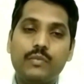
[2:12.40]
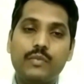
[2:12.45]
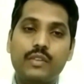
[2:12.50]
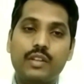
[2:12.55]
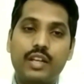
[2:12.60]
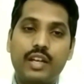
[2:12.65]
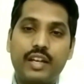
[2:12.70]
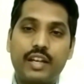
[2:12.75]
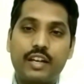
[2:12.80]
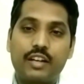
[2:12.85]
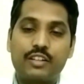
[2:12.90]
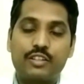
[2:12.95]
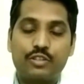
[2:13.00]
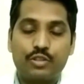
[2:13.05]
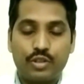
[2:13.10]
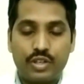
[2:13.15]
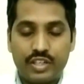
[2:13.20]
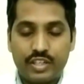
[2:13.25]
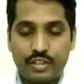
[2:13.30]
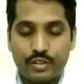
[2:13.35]
They can
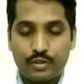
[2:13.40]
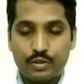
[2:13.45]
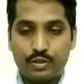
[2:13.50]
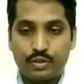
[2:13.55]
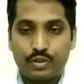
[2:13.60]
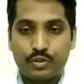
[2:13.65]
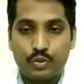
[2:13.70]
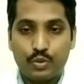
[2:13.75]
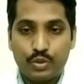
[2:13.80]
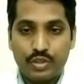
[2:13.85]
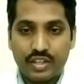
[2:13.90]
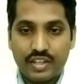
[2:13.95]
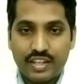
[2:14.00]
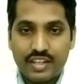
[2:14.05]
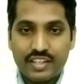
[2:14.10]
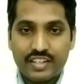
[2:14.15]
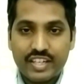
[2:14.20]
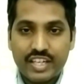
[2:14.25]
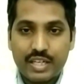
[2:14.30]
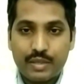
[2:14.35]
also undergo root
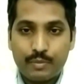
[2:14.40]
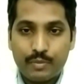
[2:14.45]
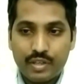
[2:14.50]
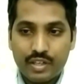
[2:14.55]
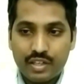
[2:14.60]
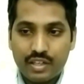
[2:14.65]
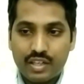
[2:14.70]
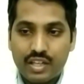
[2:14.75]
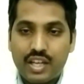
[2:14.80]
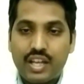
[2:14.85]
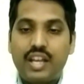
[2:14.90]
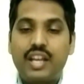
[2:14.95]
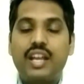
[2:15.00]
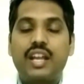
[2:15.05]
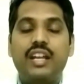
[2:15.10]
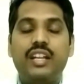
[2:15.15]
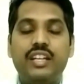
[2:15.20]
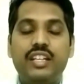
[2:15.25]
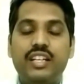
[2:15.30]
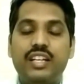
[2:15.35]
canal treatment.
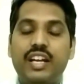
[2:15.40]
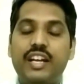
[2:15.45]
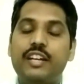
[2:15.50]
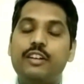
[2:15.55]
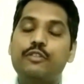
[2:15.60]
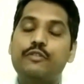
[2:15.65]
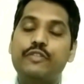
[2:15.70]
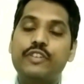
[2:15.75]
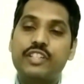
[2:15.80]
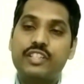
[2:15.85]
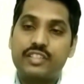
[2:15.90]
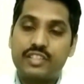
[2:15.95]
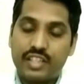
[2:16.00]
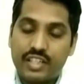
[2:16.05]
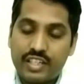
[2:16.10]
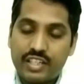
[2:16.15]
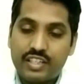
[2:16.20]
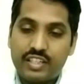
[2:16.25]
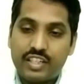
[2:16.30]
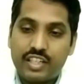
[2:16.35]
Any kind of
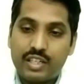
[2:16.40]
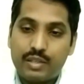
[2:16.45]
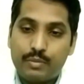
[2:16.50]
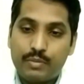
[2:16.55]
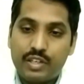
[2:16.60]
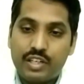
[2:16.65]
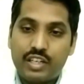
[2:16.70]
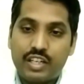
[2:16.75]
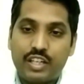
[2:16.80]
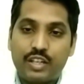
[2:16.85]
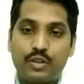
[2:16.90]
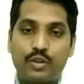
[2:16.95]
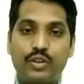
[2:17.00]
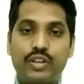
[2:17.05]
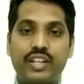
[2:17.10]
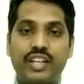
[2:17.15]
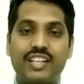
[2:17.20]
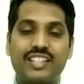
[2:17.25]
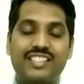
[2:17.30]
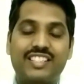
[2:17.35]
aesthetic treatment,
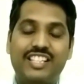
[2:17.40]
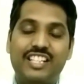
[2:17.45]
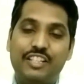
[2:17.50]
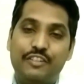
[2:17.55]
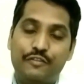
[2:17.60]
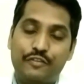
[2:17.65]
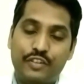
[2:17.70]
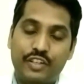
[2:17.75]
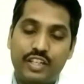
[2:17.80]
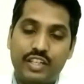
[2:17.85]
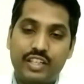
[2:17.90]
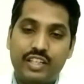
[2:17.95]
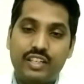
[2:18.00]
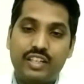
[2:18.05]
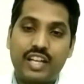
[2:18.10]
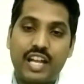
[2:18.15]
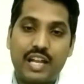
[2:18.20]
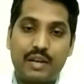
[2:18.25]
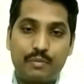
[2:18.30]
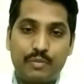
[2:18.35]
including aesthetic filling,
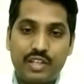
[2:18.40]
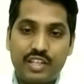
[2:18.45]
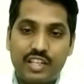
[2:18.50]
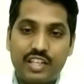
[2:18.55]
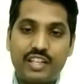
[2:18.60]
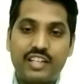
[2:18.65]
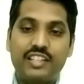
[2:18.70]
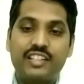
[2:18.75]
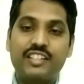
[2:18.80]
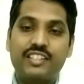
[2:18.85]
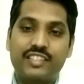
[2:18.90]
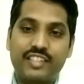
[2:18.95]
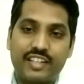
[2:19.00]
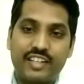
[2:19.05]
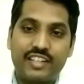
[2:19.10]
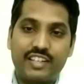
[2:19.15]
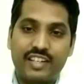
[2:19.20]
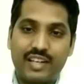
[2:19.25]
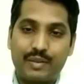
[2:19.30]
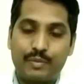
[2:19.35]
can be done in the
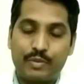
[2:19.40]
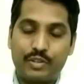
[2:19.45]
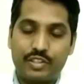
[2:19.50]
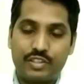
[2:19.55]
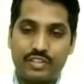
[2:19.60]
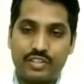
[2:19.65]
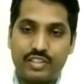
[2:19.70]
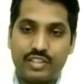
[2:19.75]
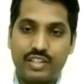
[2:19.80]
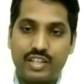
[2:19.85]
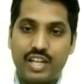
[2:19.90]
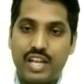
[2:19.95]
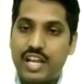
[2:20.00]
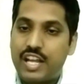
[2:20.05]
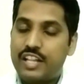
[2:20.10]
second trimester.